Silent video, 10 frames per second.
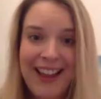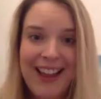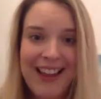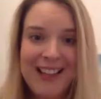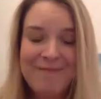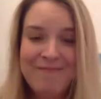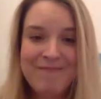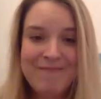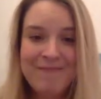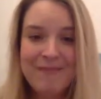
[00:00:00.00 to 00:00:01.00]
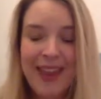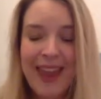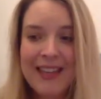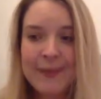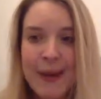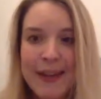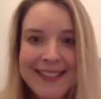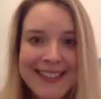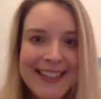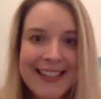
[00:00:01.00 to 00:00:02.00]
And
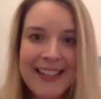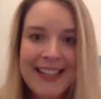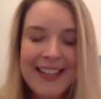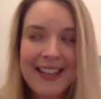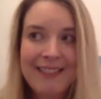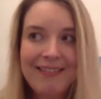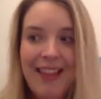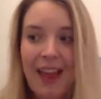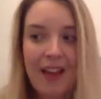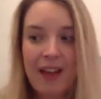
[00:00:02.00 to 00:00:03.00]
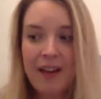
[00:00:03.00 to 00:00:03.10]
especially like